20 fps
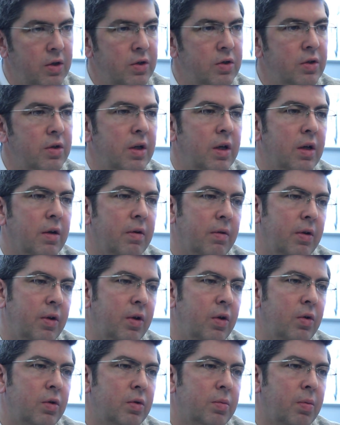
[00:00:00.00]
So you get a
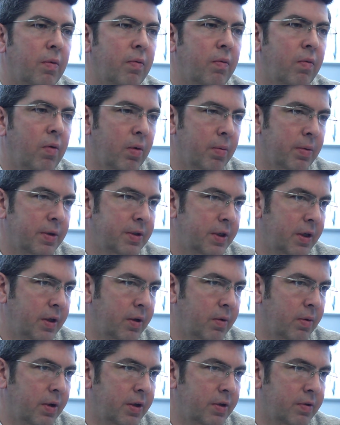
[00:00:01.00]
huge performance
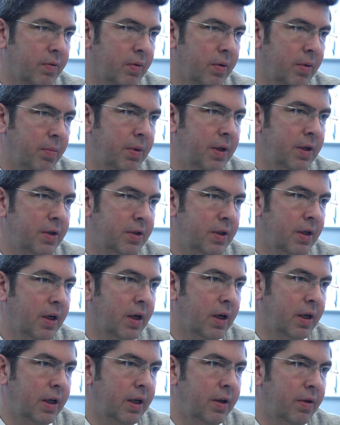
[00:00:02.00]
increase from the
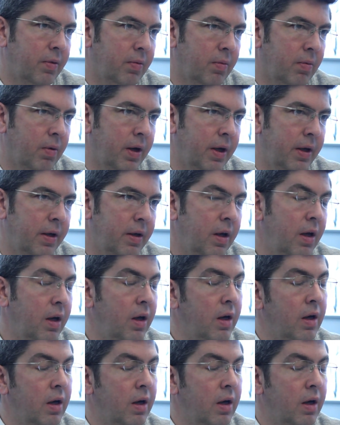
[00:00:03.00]
PCIe 3.